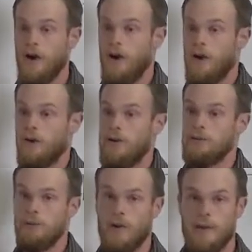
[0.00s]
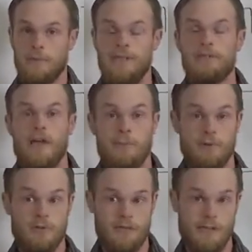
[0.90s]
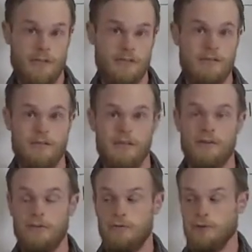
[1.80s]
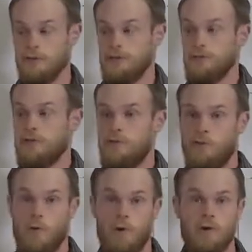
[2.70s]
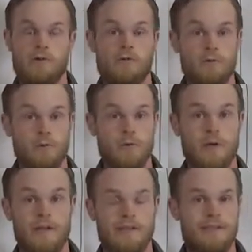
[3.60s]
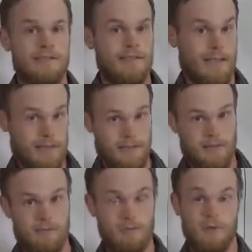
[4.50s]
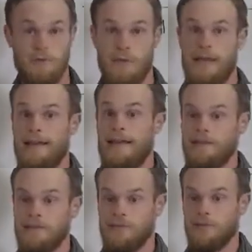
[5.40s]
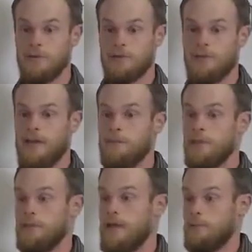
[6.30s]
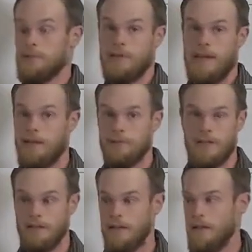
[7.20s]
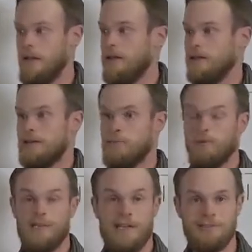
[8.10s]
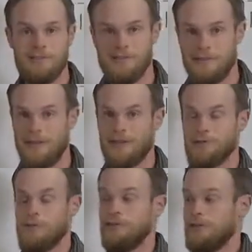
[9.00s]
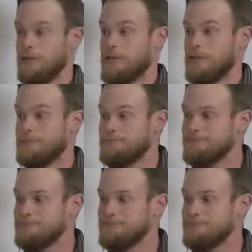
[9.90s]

are Deuteronomy chapter 6, verses 4 through 6. So if you can't access the notes online, but you happen to have a Hebrew text, that's where you can look.